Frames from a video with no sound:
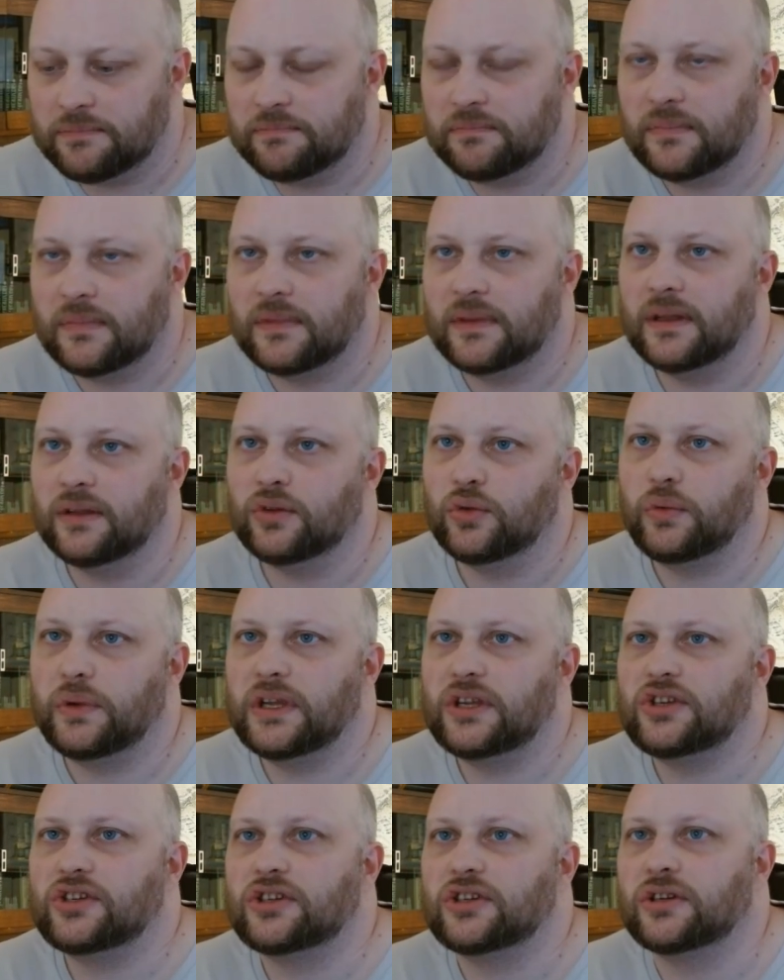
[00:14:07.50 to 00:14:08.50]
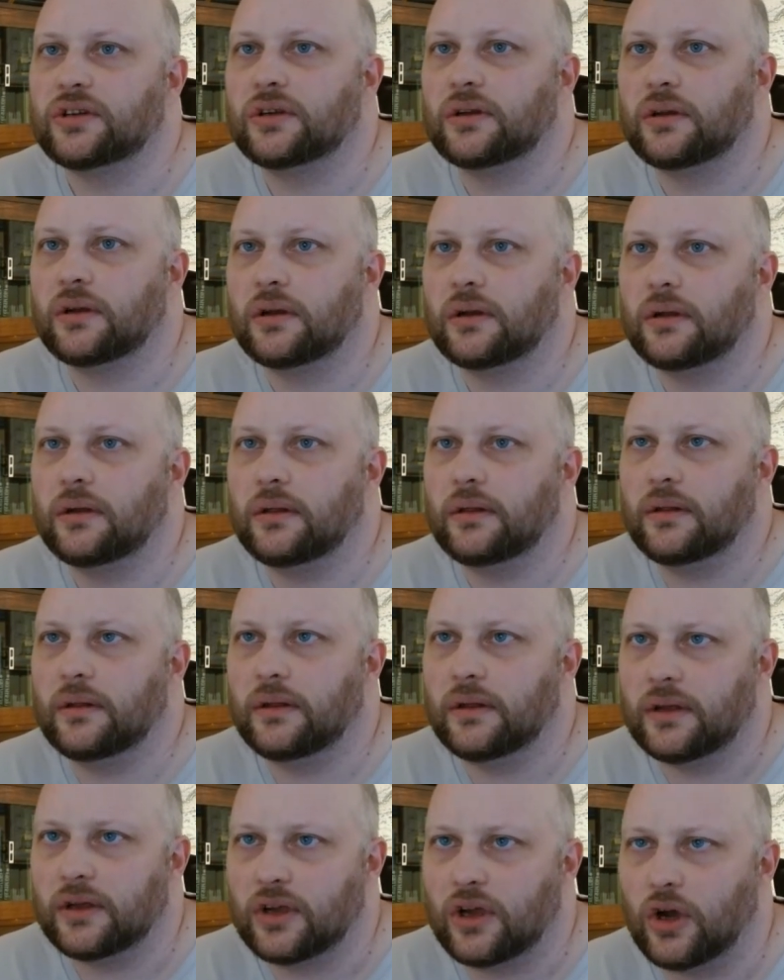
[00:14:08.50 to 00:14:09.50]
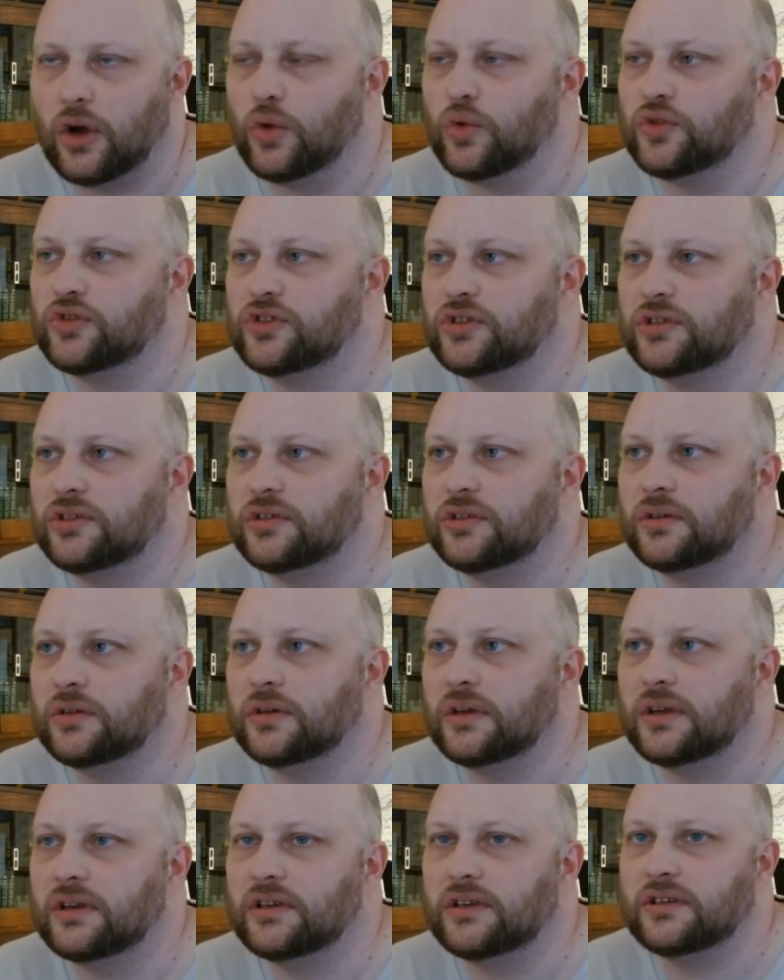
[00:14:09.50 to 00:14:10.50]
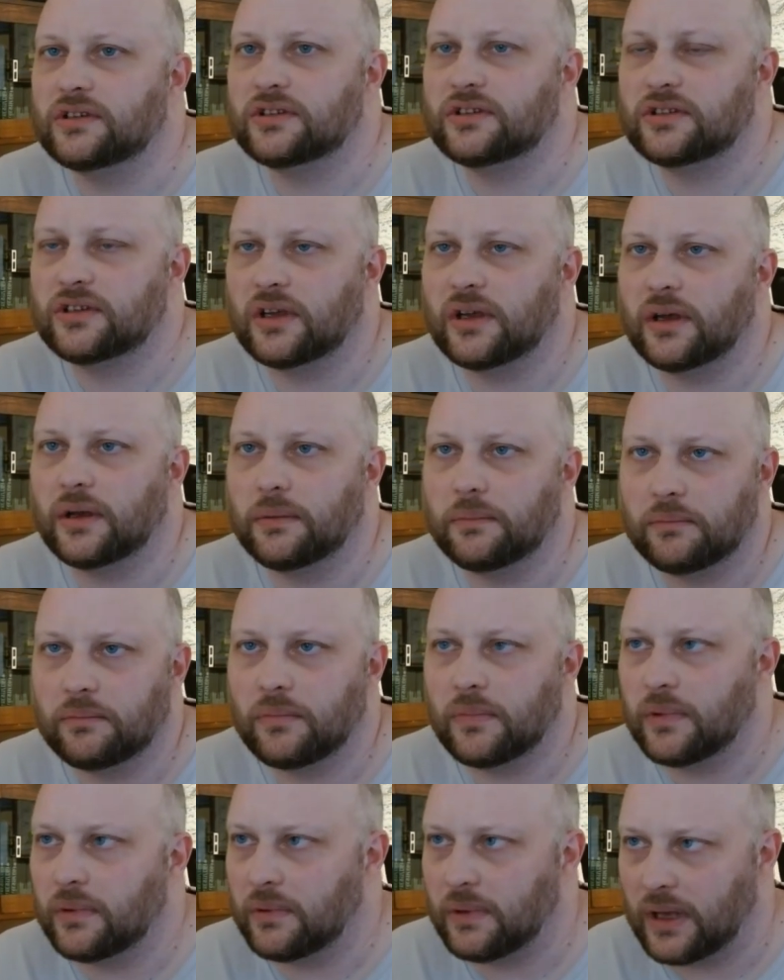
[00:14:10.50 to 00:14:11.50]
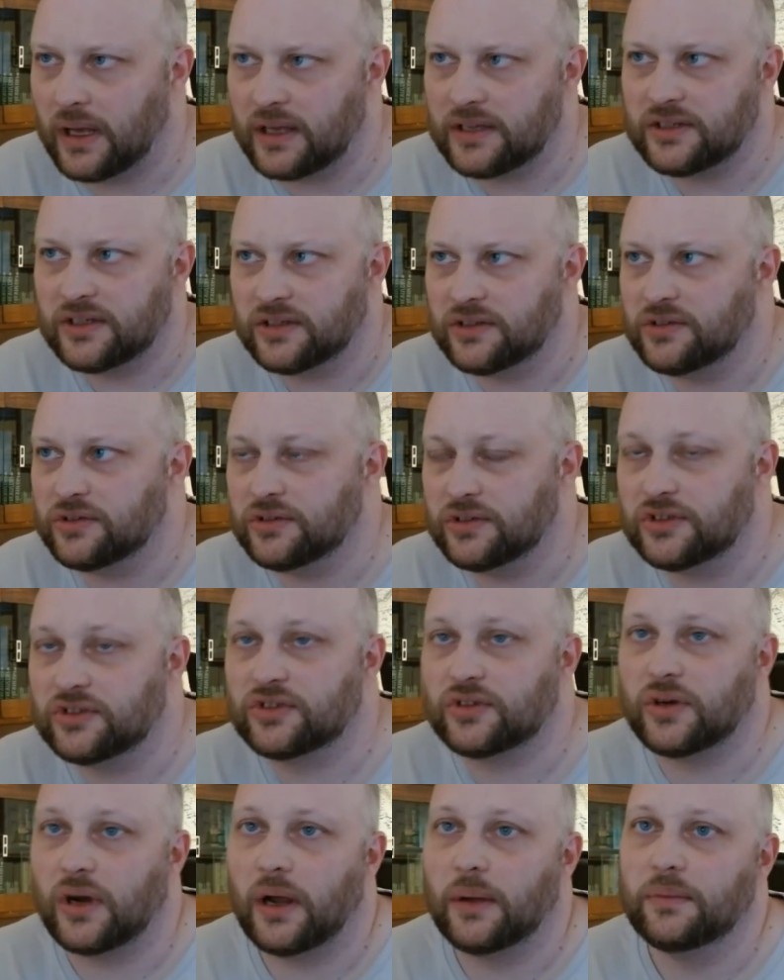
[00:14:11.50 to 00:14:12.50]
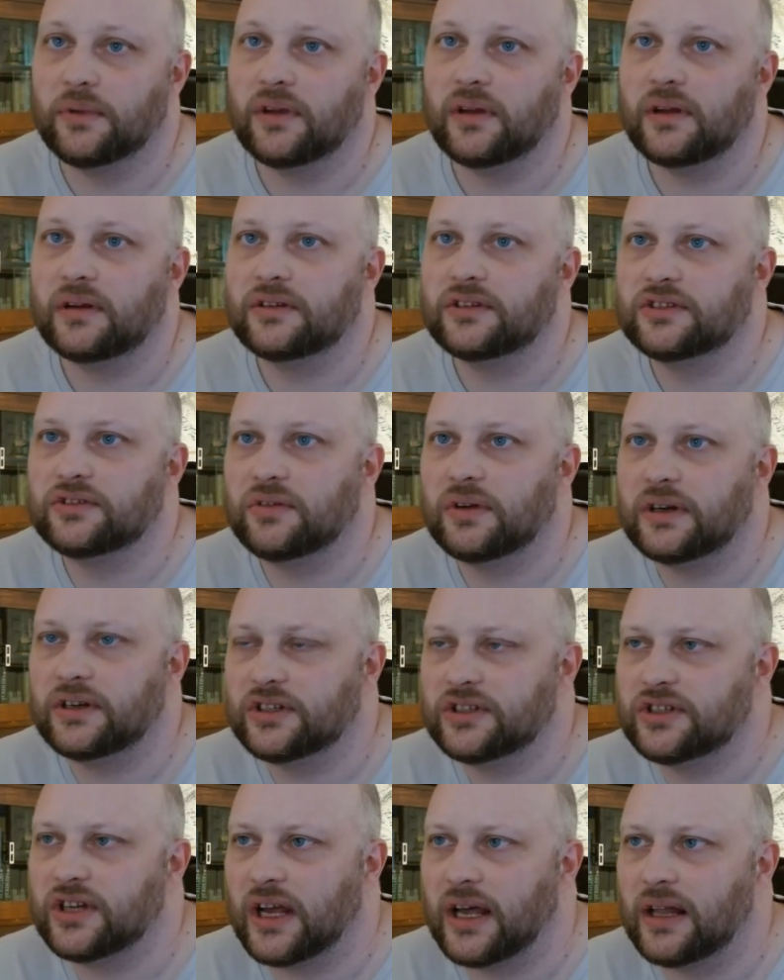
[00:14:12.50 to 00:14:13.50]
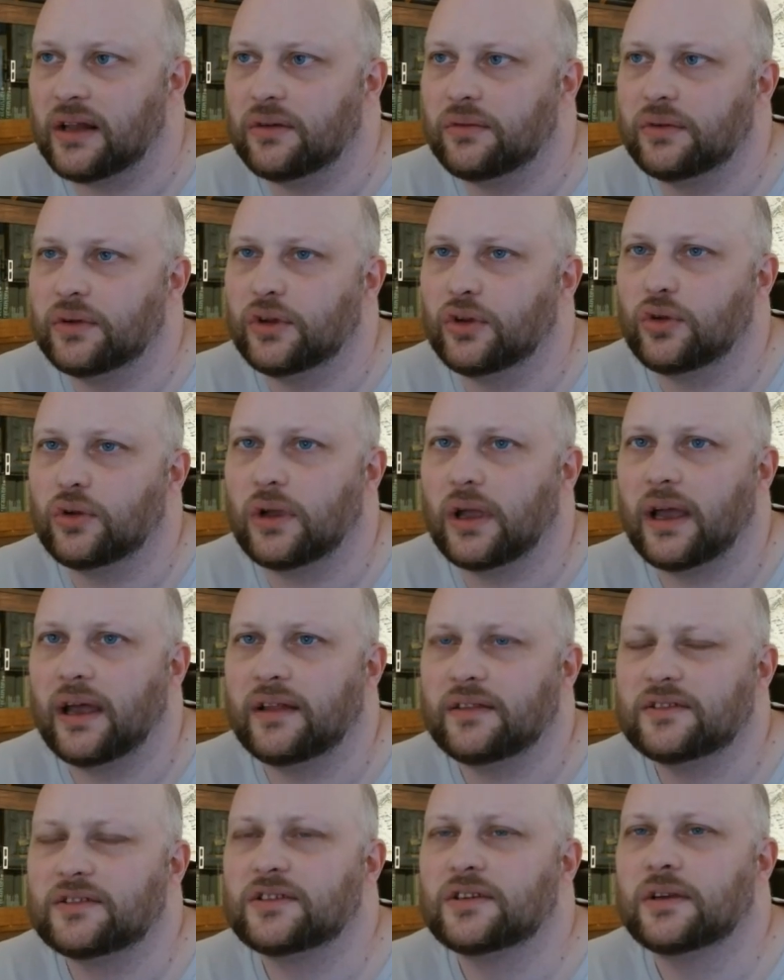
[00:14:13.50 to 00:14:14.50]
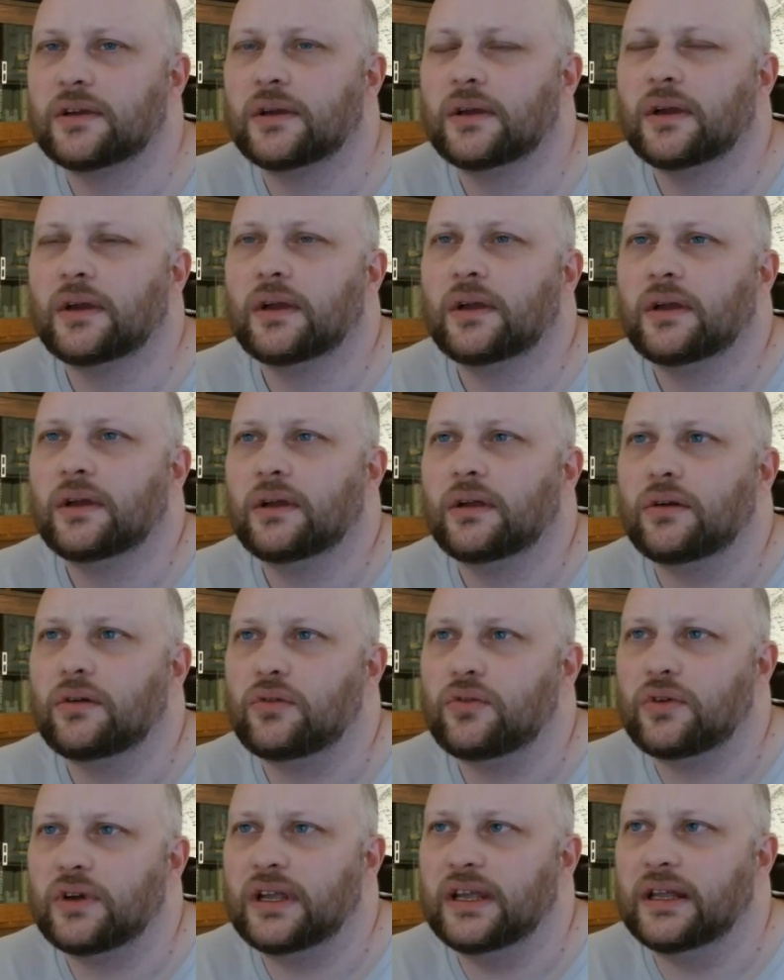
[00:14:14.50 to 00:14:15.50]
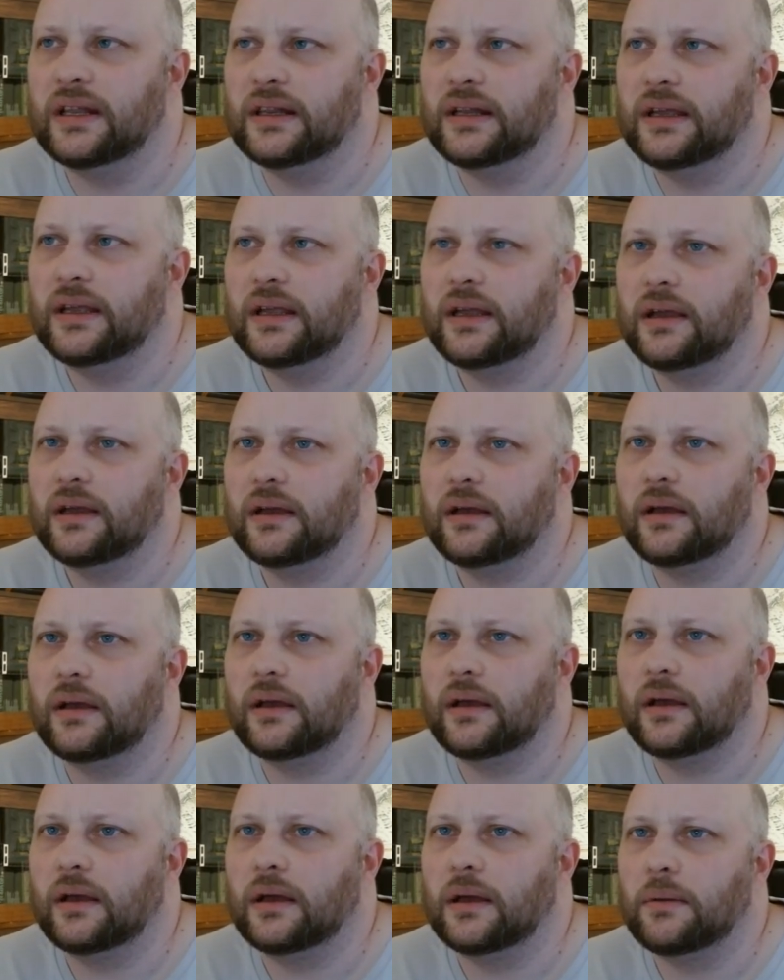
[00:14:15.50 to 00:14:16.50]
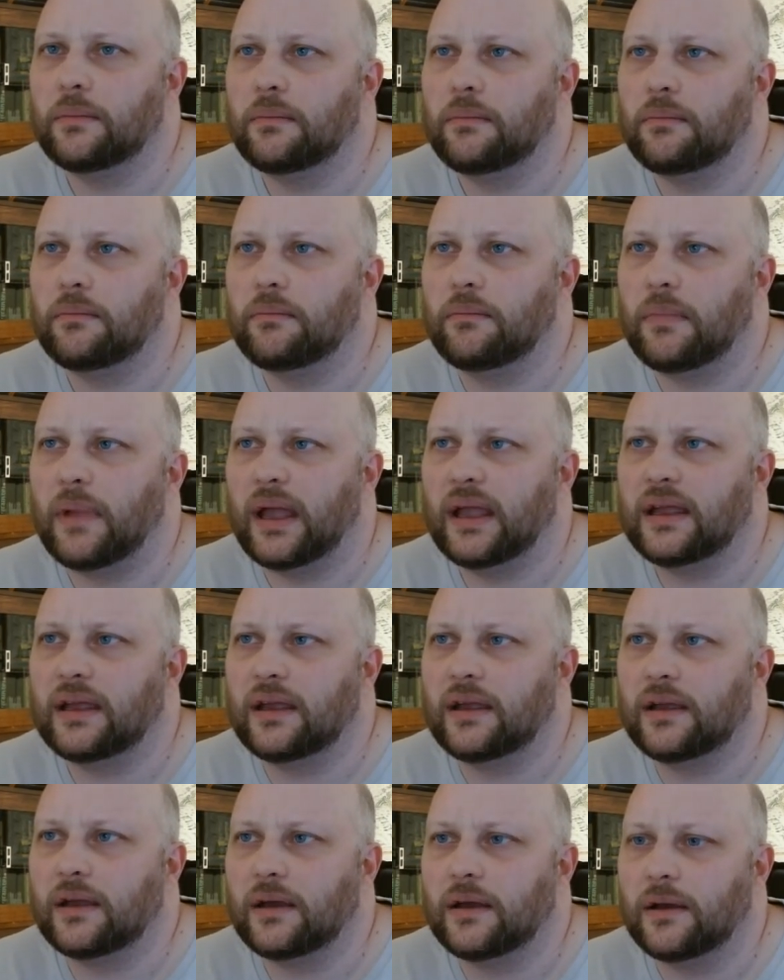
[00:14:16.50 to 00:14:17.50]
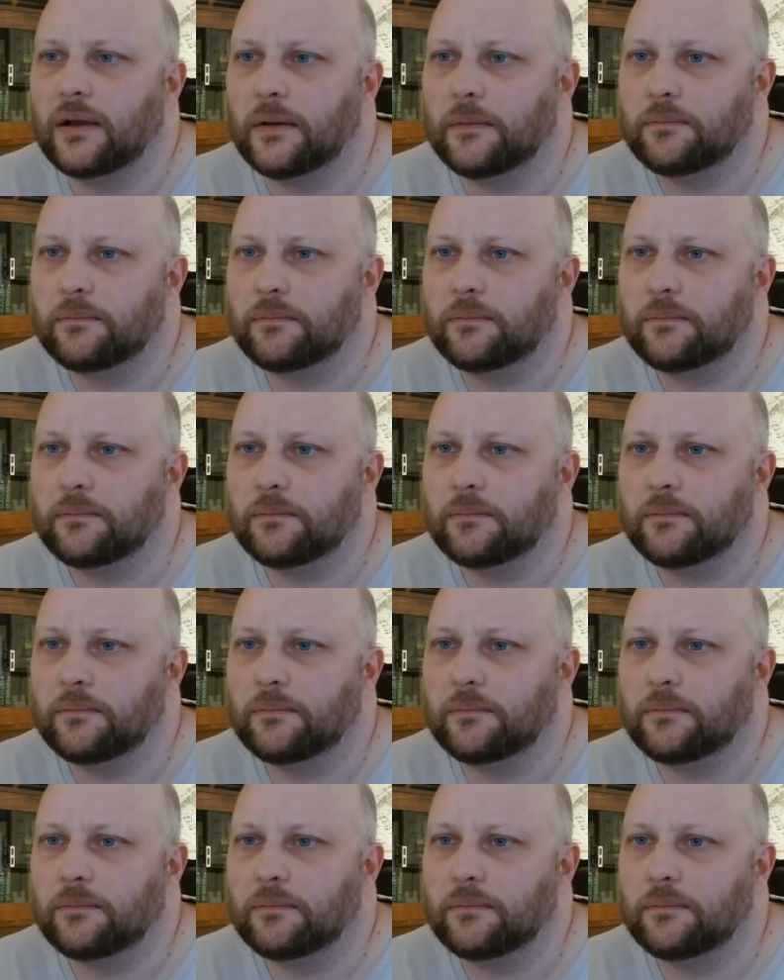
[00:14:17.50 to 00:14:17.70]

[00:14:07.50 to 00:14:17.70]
Norwegian coast is as it's described here is very shallow. We can't really make a